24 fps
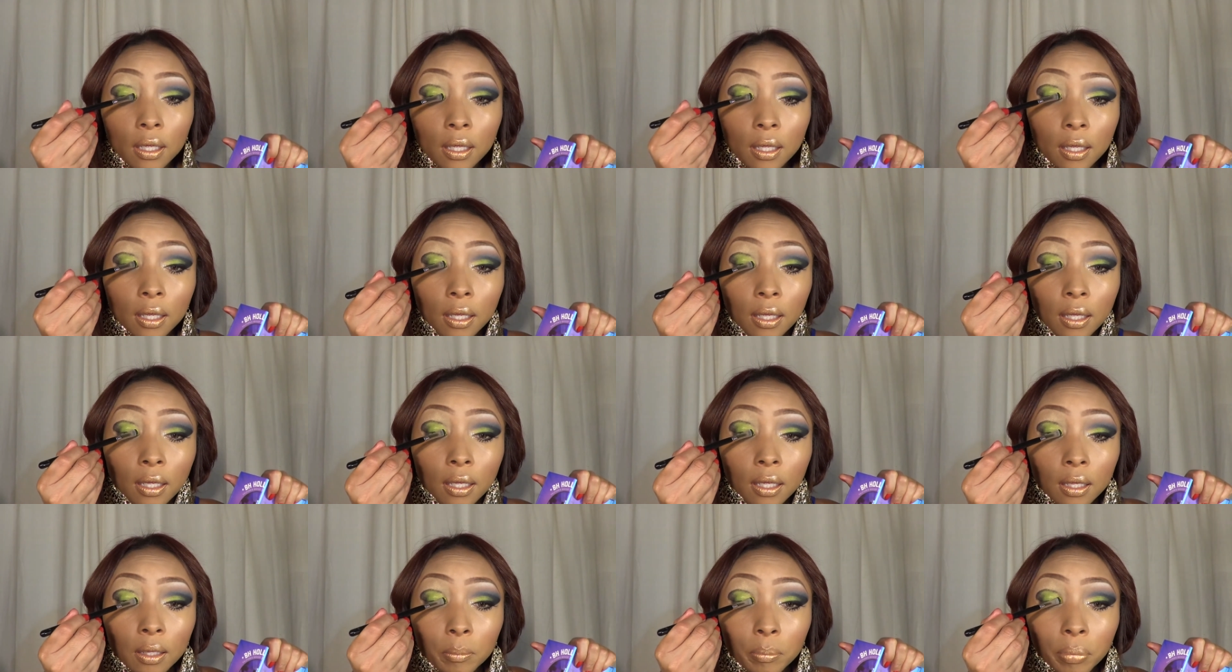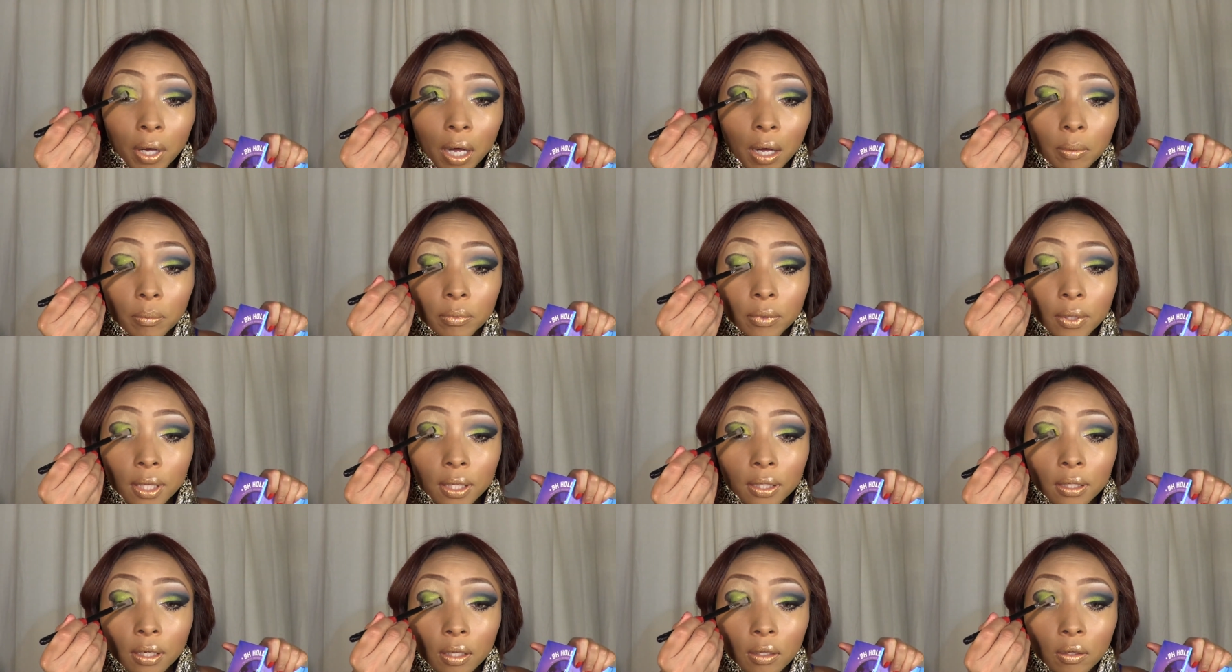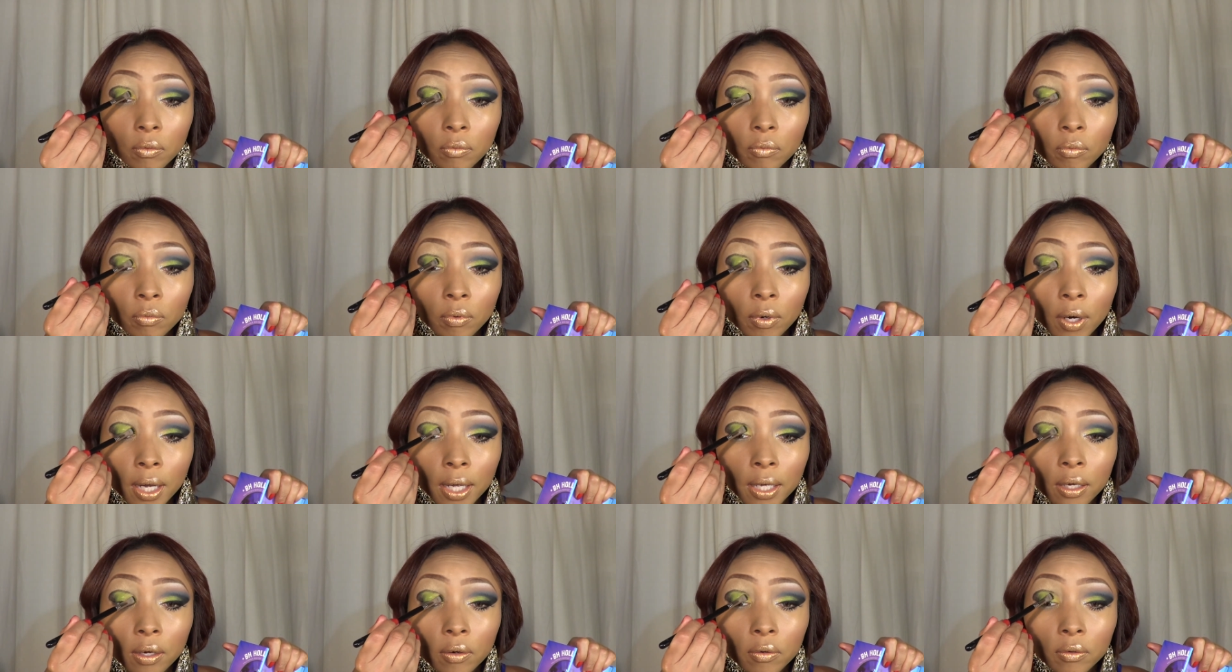and pop that yellow
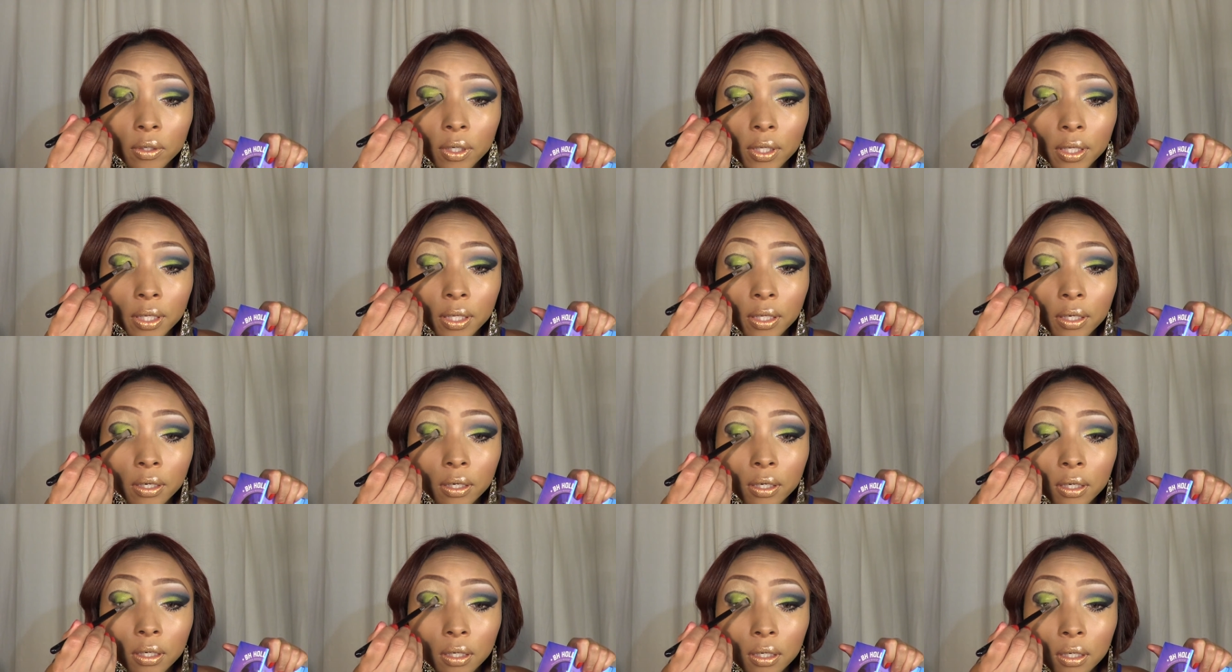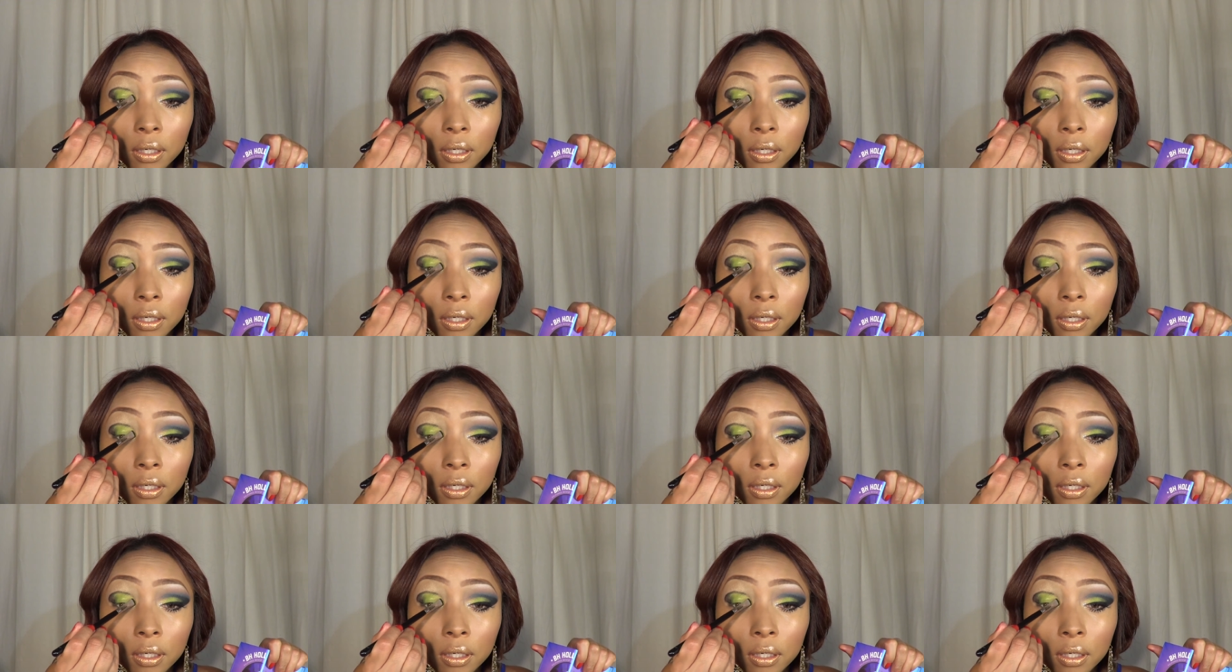right on the inner.